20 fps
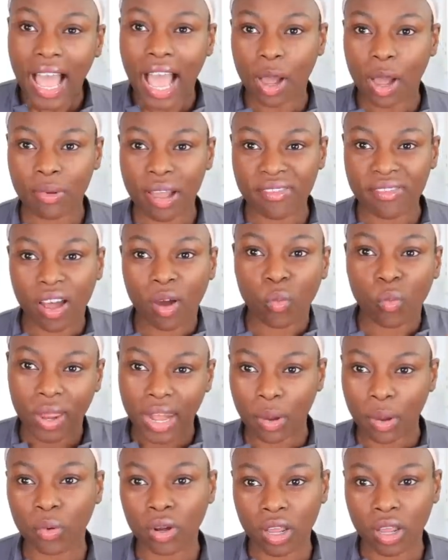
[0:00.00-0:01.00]
However, when
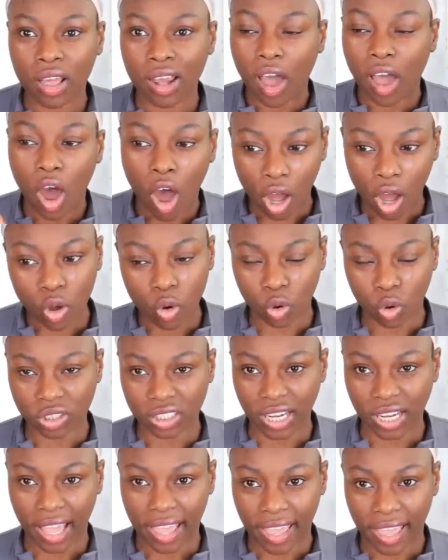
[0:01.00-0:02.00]
I want a hardcore
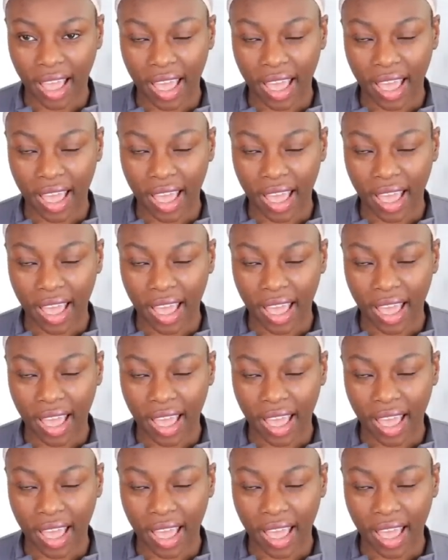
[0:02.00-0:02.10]
slay,